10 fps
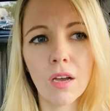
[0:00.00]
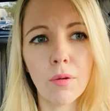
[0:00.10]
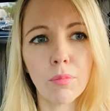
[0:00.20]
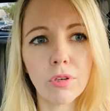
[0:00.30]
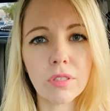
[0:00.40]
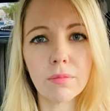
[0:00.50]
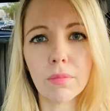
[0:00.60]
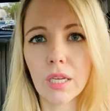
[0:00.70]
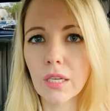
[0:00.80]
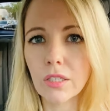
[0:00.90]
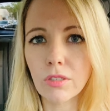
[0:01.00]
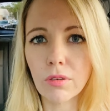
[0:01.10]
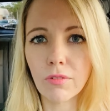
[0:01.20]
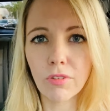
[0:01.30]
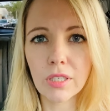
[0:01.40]
pulls me into
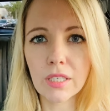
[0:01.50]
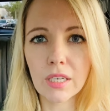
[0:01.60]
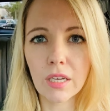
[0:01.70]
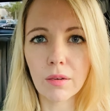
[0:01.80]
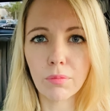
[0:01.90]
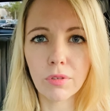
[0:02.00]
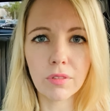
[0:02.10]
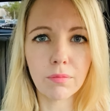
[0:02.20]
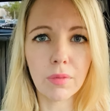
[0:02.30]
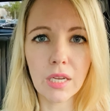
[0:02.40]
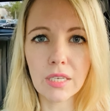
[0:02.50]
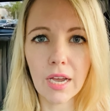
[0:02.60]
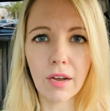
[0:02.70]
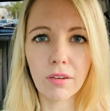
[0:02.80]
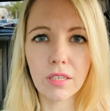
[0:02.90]
a frenzy and pulls me
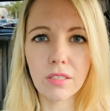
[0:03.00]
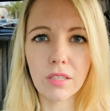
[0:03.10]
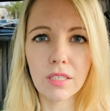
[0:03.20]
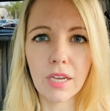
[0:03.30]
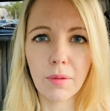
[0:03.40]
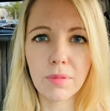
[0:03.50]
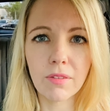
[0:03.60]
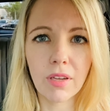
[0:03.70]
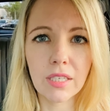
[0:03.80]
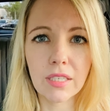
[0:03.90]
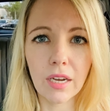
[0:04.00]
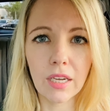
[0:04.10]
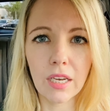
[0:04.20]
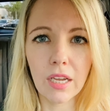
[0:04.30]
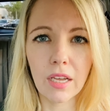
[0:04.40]
down into the depths of anxiety,